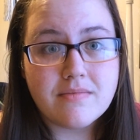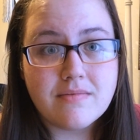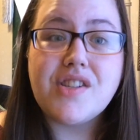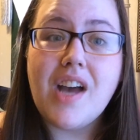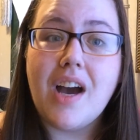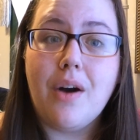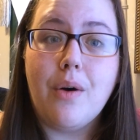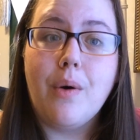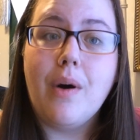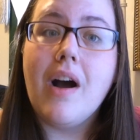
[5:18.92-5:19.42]

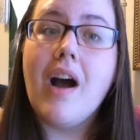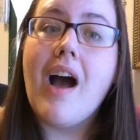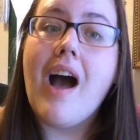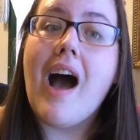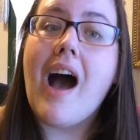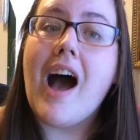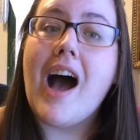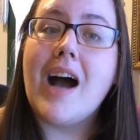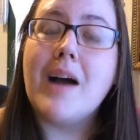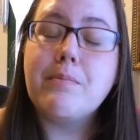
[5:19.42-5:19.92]
So
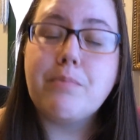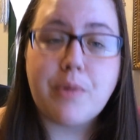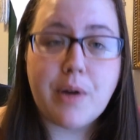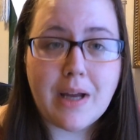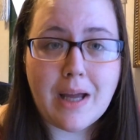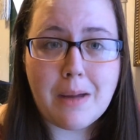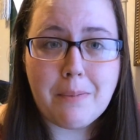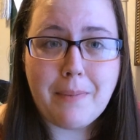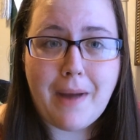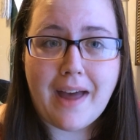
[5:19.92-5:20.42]
I'm
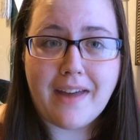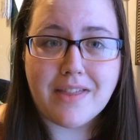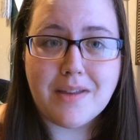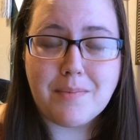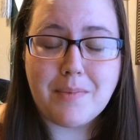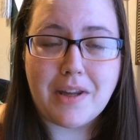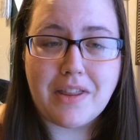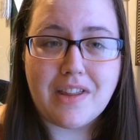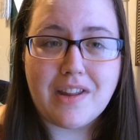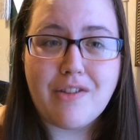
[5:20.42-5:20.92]
bringing back
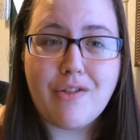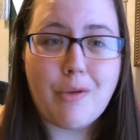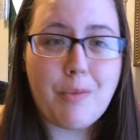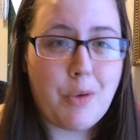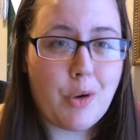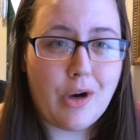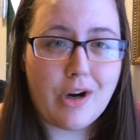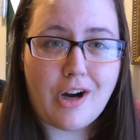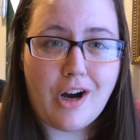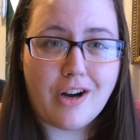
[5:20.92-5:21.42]
the monthly
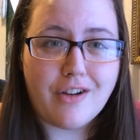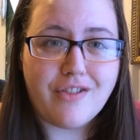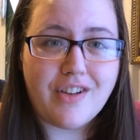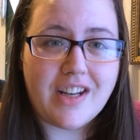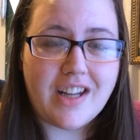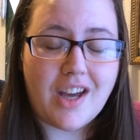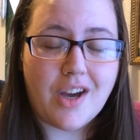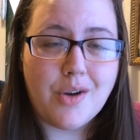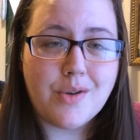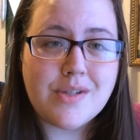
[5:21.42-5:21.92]
report card
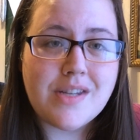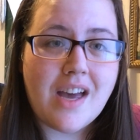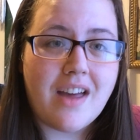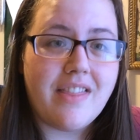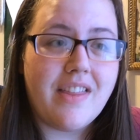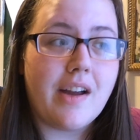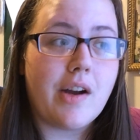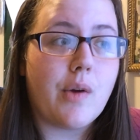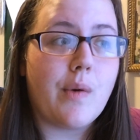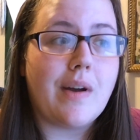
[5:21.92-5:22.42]
videos.
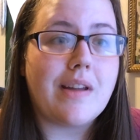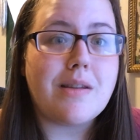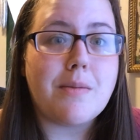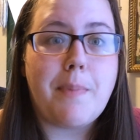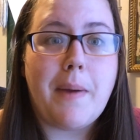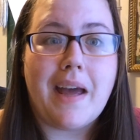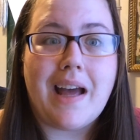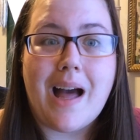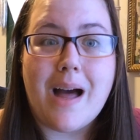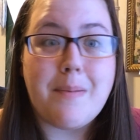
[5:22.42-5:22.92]
They're going to
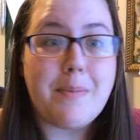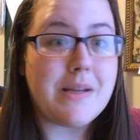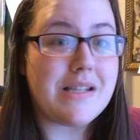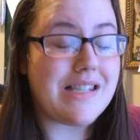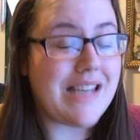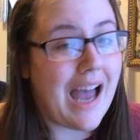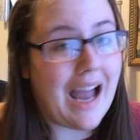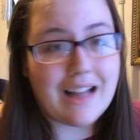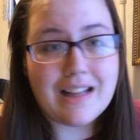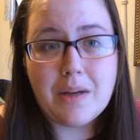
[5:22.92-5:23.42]
pick up
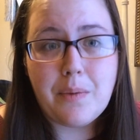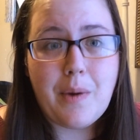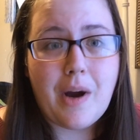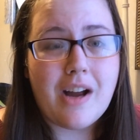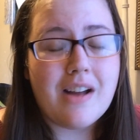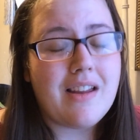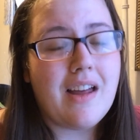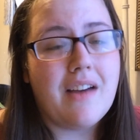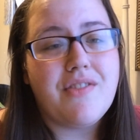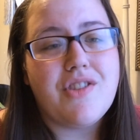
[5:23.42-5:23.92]
exactly
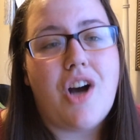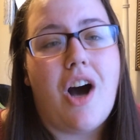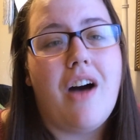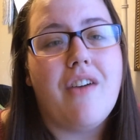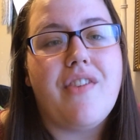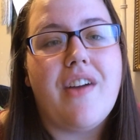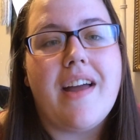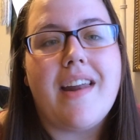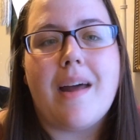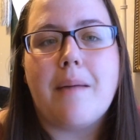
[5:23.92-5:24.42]
where I left
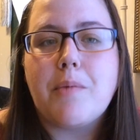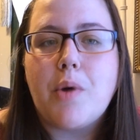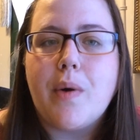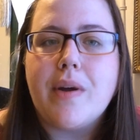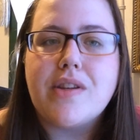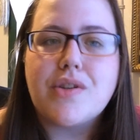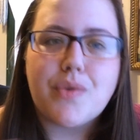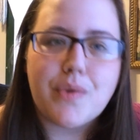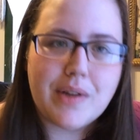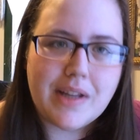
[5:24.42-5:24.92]
off and I'm
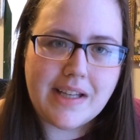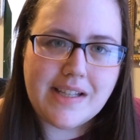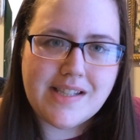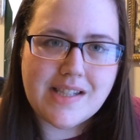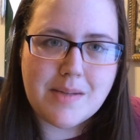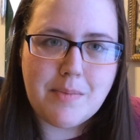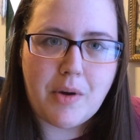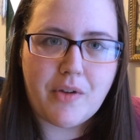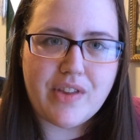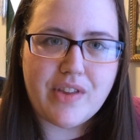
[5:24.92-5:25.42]
going to
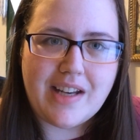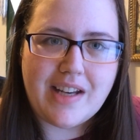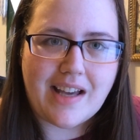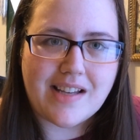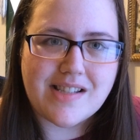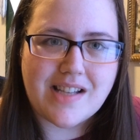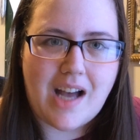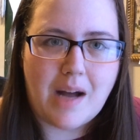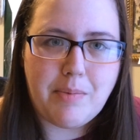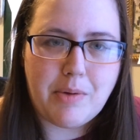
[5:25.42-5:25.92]
release them over the
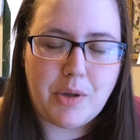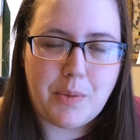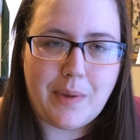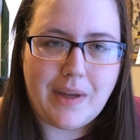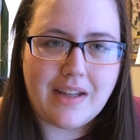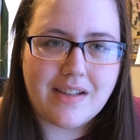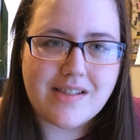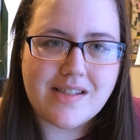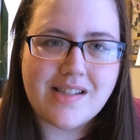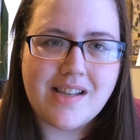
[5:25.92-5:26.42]
next couple of
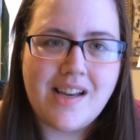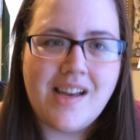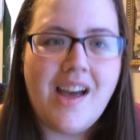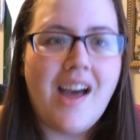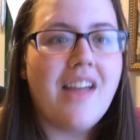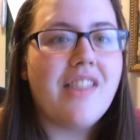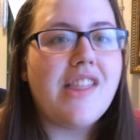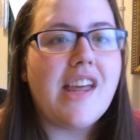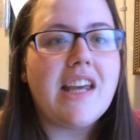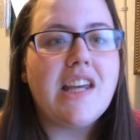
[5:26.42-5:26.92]
weeks.
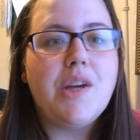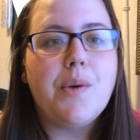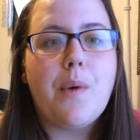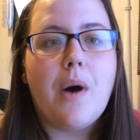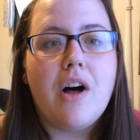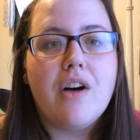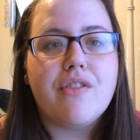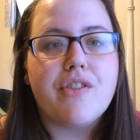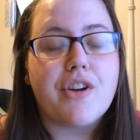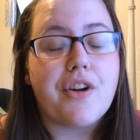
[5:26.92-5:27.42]
Thank
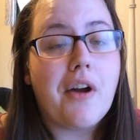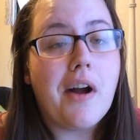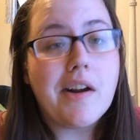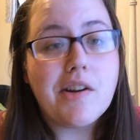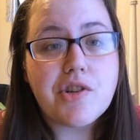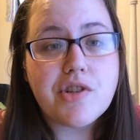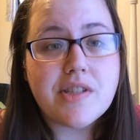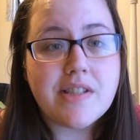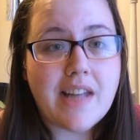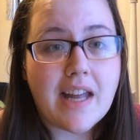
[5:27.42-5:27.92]
you all for your
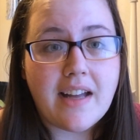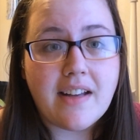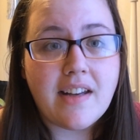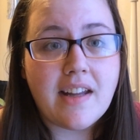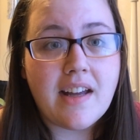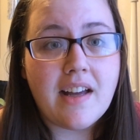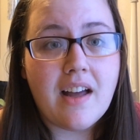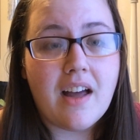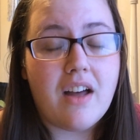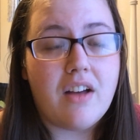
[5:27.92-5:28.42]

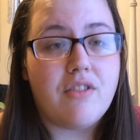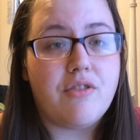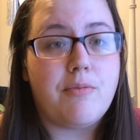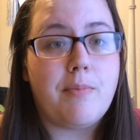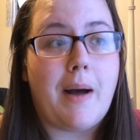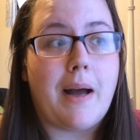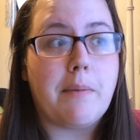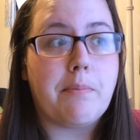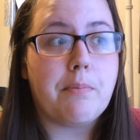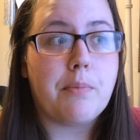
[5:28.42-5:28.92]
understanding
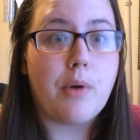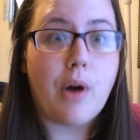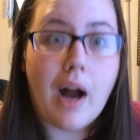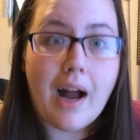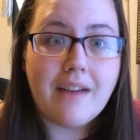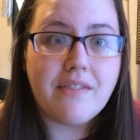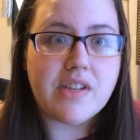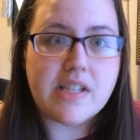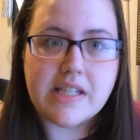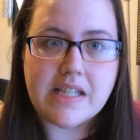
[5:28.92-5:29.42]
of my
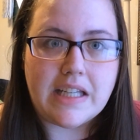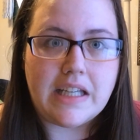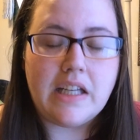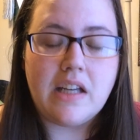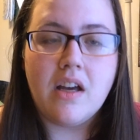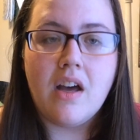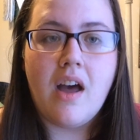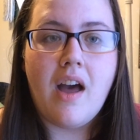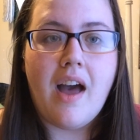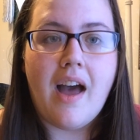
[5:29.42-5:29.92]

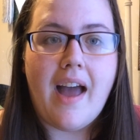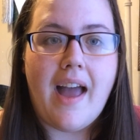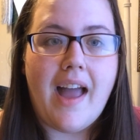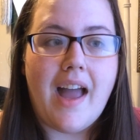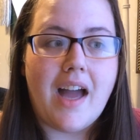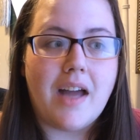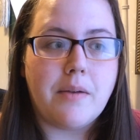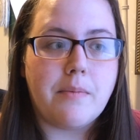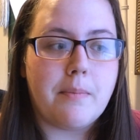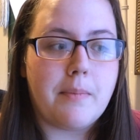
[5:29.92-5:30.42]
privacy
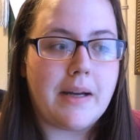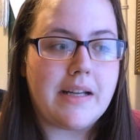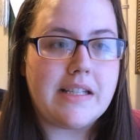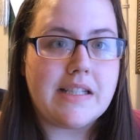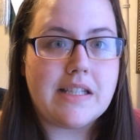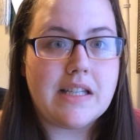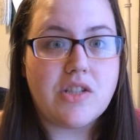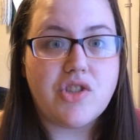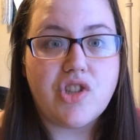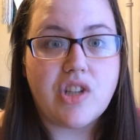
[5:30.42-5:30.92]
and my
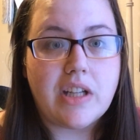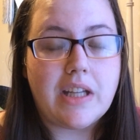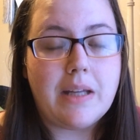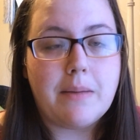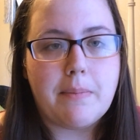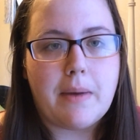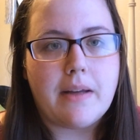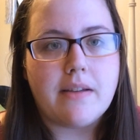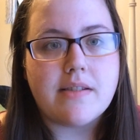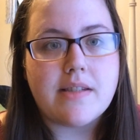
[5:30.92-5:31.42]
decision to
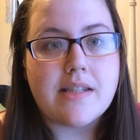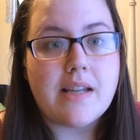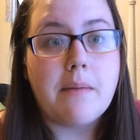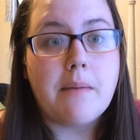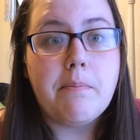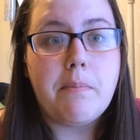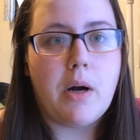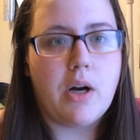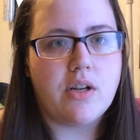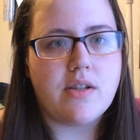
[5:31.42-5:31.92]
keep my,
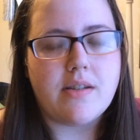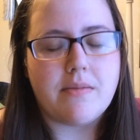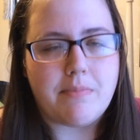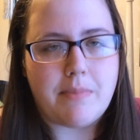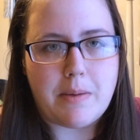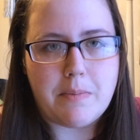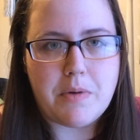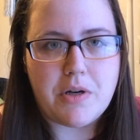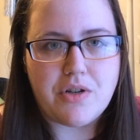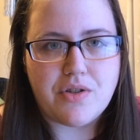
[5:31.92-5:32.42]
some parts of
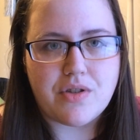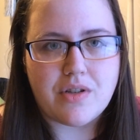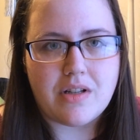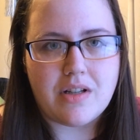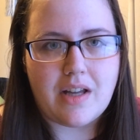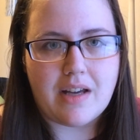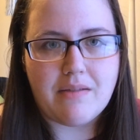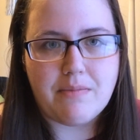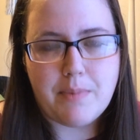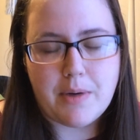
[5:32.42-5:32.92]
my
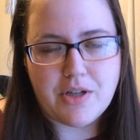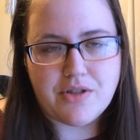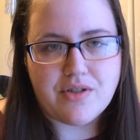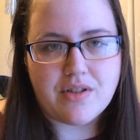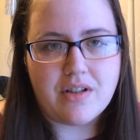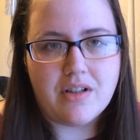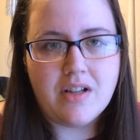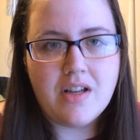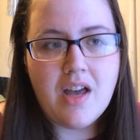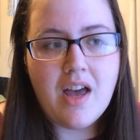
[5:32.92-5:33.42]
personal life
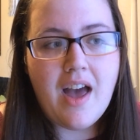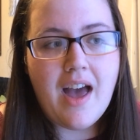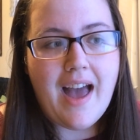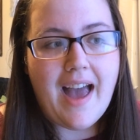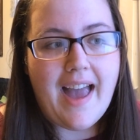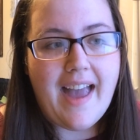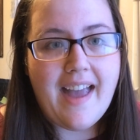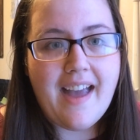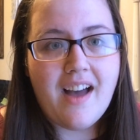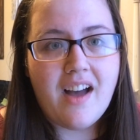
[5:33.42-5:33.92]
personal.
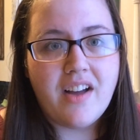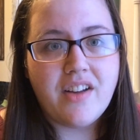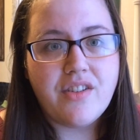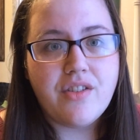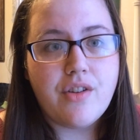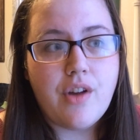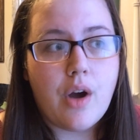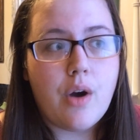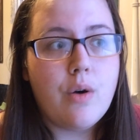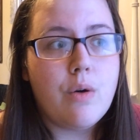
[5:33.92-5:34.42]

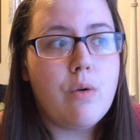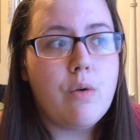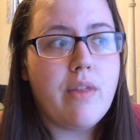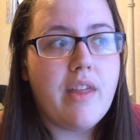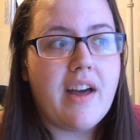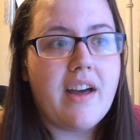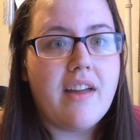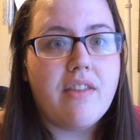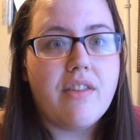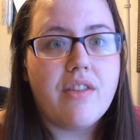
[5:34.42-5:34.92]
And know
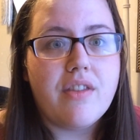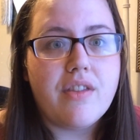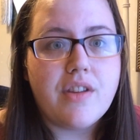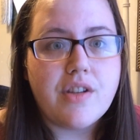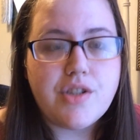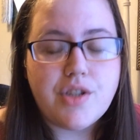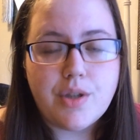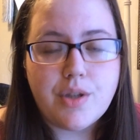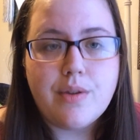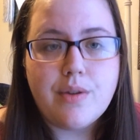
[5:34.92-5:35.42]
that
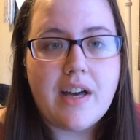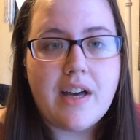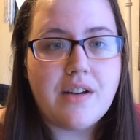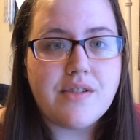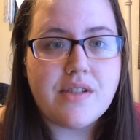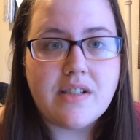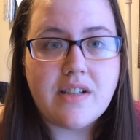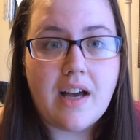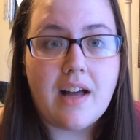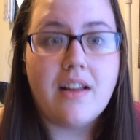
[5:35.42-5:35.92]
the
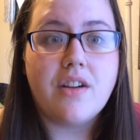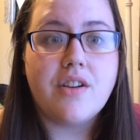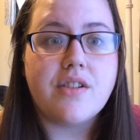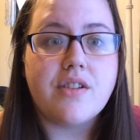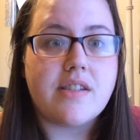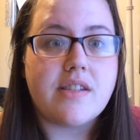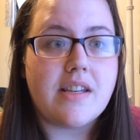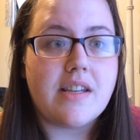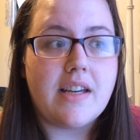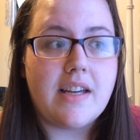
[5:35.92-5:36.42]

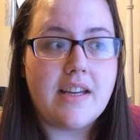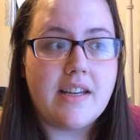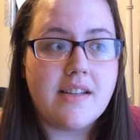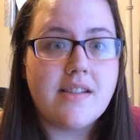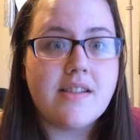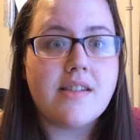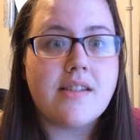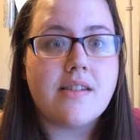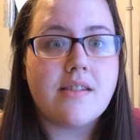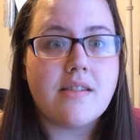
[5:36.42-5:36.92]
$2,000
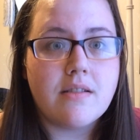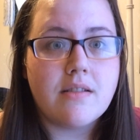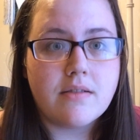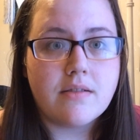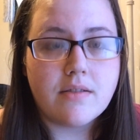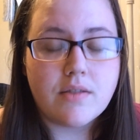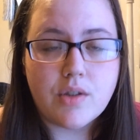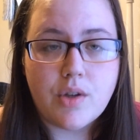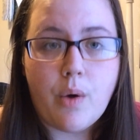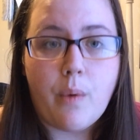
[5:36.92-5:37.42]
is
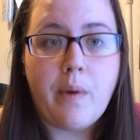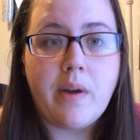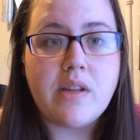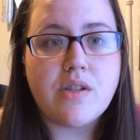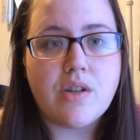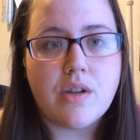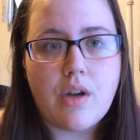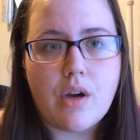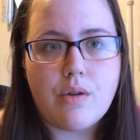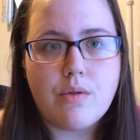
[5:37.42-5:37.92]
going
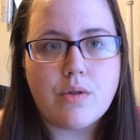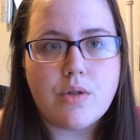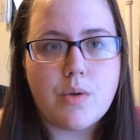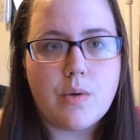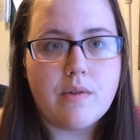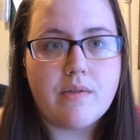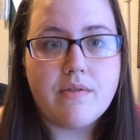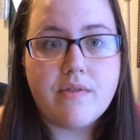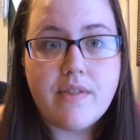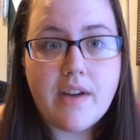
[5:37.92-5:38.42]
to go
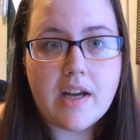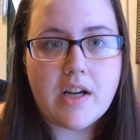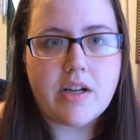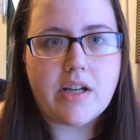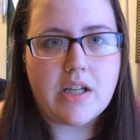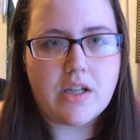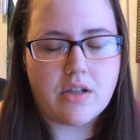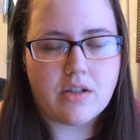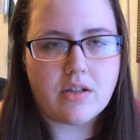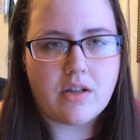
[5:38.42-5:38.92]
to a
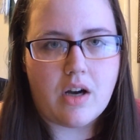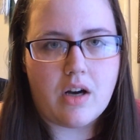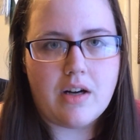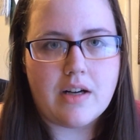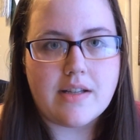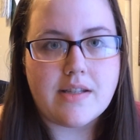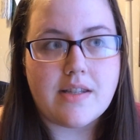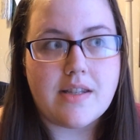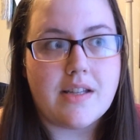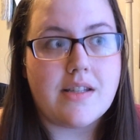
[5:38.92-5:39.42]
very good
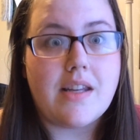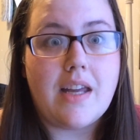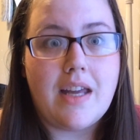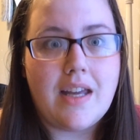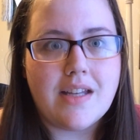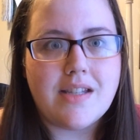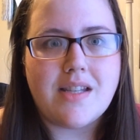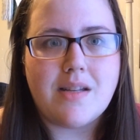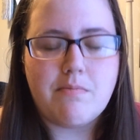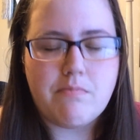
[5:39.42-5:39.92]
cause that
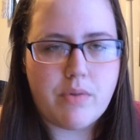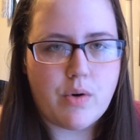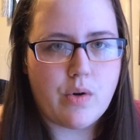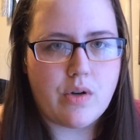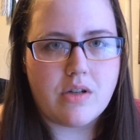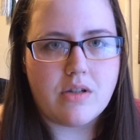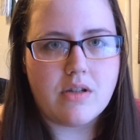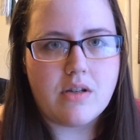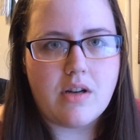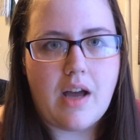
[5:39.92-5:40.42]
is
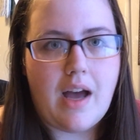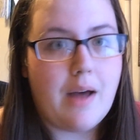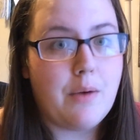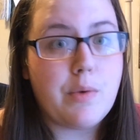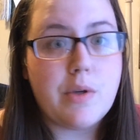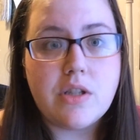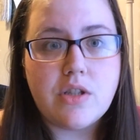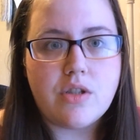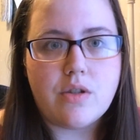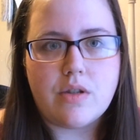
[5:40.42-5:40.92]
important. I
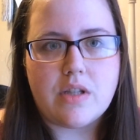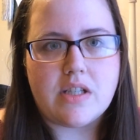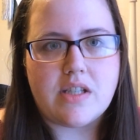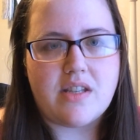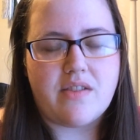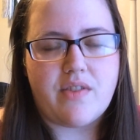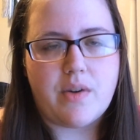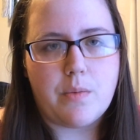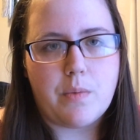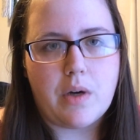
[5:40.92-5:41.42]
wouldn't do
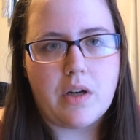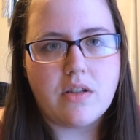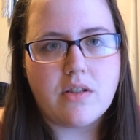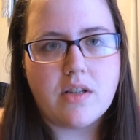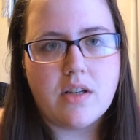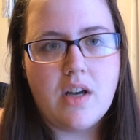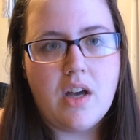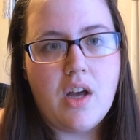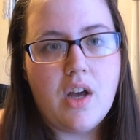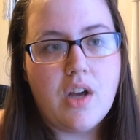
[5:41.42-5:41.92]
this if it weren't.